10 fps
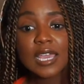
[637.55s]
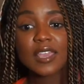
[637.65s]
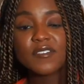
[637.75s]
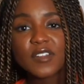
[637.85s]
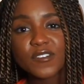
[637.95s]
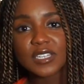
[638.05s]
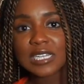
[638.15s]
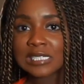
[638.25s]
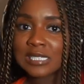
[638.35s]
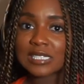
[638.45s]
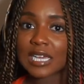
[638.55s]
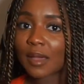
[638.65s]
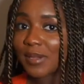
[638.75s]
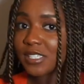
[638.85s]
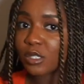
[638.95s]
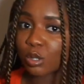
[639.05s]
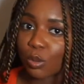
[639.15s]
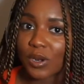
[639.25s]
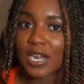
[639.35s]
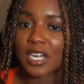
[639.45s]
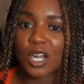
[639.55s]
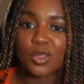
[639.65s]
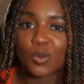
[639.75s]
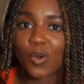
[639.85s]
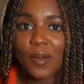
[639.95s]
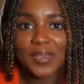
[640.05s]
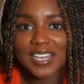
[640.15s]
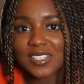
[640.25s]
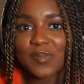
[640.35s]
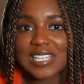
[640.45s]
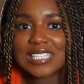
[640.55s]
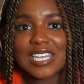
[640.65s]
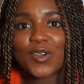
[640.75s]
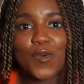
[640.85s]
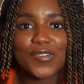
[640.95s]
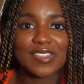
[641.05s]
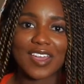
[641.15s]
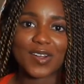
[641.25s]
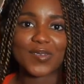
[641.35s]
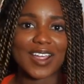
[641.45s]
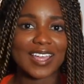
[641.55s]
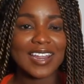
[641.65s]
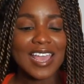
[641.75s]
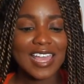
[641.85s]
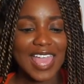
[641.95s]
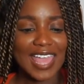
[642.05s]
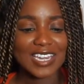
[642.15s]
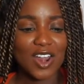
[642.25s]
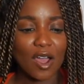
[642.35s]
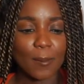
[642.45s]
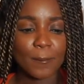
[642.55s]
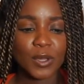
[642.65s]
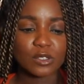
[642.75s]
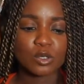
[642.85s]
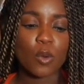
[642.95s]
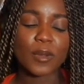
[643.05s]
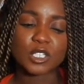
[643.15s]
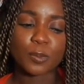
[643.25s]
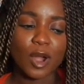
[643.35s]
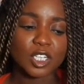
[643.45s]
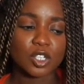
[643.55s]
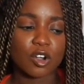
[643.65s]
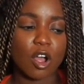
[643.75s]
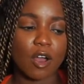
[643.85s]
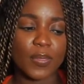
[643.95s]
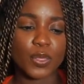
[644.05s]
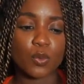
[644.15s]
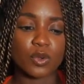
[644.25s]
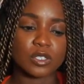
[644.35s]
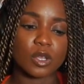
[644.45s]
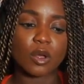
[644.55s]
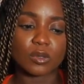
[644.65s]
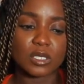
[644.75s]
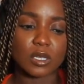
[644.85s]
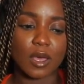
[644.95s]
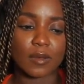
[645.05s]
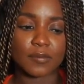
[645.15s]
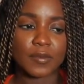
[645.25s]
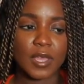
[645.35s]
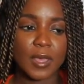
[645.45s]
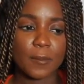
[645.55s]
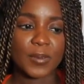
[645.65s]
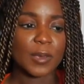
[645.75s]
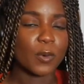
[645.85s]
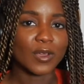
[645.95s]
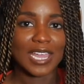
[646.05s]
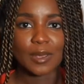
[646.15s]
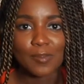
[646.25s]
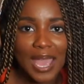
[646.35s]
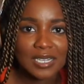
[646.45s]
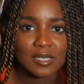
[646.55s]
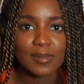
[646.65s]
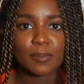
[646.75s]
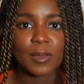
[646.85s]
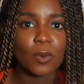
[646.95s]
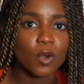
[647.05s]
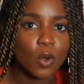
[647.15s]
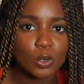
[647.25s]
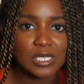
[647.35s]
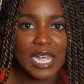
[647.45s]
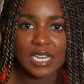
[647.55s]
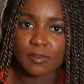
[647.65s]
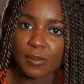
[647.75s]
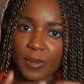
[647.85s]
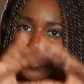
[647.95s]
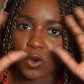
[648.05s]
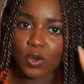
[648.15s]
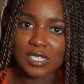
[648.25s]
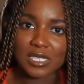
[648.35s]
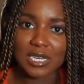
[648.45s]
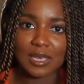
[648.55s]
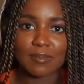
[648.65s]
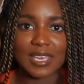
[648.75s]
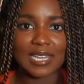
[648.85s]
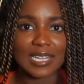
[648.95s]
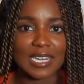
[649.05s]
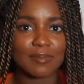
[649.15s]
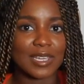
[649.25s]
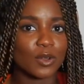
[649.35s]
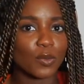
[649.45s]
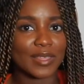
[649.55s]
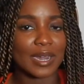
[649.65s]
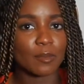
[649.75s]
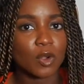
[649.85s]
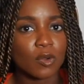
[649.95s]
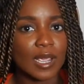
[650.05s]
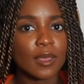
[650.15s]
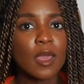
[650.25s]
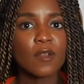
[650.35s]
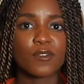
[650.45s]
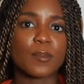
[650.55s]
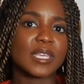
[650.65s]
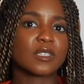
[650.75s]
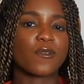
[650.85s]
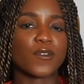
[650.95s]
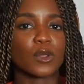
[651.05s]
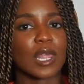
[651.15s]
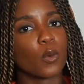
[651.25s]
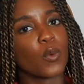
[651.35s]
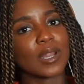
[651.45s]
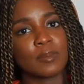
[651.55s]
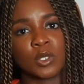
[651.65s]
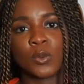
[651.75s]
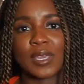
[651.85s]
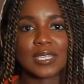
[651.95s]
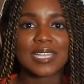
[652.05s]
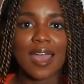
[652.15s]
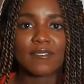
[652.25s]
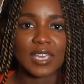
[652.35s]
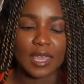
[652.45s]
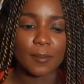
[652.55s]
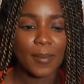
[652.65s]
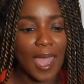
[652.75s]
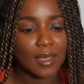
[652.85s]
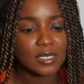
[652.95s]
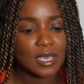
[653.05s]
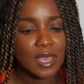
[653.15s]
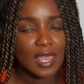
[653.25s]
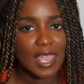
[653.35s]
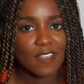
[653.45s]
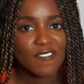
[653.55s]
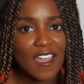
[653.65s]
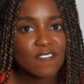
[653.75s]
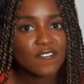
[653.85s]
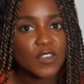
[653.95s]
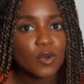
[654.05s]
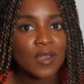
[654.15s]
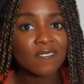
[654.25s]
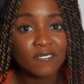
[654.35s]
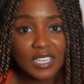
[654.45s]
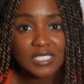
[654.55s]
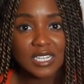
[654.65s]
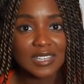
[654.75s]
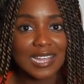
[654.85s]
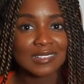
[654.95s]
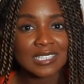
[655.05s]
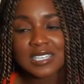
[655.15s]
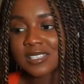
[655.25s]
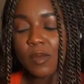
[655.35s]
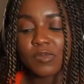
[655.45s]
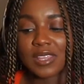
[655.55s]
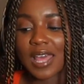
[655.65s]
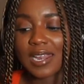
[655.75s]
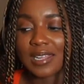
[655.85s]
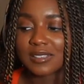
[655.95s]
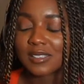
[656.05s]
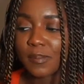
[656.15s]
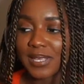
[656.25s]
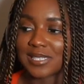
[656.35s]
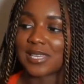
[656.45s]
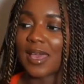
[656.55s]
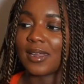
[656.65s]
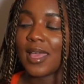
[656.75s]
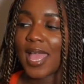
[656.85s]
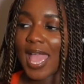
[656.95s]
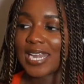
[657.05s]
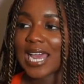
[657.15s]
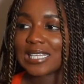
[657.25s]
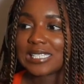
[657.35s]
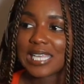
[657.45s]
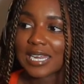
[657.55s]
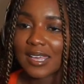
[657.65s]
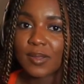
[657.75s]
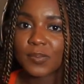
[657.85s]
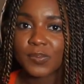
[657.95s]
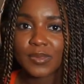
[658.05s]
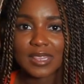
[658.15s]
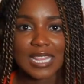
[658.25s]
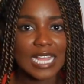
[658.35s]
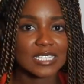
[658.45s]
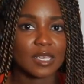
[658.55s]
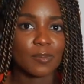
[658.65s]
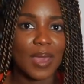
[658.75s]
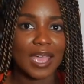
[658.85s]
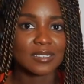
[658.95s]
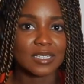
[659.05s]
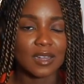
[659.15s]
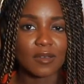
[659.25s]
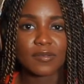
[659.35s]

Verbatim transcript: Even if it doesn't stick, I might just throw it at another wall because it might stick over there, right? And not put so much pressure on the results of people getting back to me, people co-signing me, people christening me and letting me know that I'm great, for me to feel like what I'm doing is having impact. If I feel convicted that this is something that needs to be said and I said it, that's impact enough.